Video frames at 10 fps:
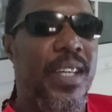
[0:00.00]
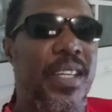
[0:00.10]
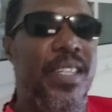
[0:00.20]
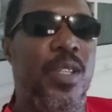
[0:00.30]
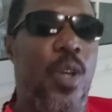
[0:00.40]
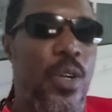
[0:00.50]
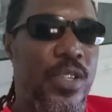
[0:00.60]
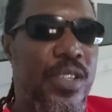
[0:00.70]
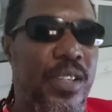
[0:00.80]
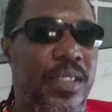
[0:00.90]
This is
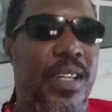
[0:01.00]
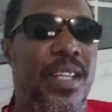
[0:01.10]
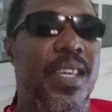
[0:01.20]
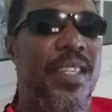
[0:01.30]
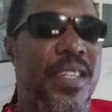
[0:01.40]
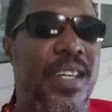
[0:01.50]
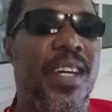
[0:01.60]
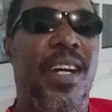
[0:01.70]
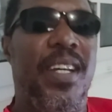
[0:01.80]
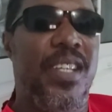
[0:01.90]
constant, and as I
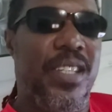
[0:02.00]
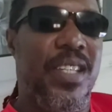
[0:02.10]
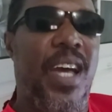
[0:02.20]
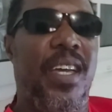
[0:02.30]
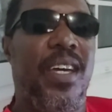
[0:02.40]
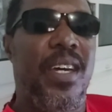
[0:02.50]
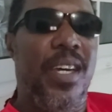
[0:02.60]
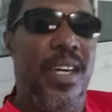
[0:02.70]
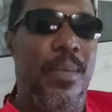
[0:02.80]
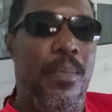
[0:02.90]
said, just like
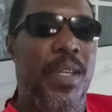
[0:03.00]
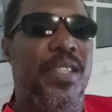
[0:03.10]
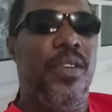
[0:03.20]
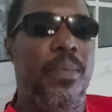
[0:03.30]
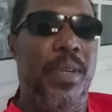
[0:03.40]
Mr.